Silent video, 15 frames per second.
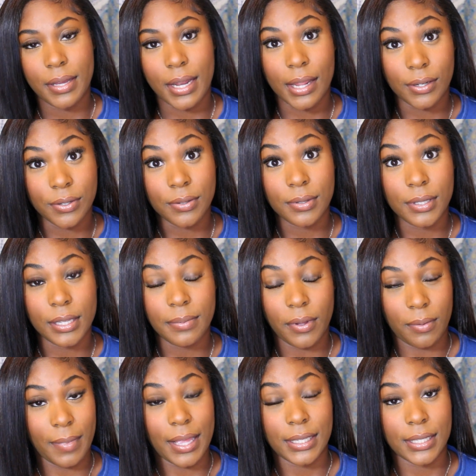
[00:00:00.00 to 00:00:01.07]
but I do
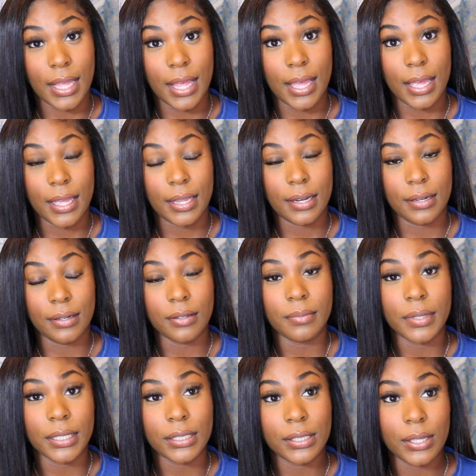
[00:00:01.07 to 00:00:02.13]
sleep on my side a
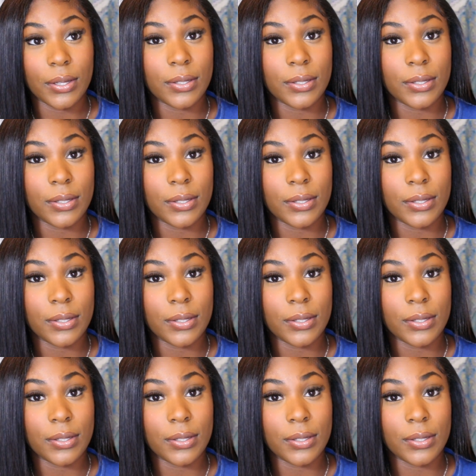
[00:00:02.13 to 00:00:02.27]
little bit,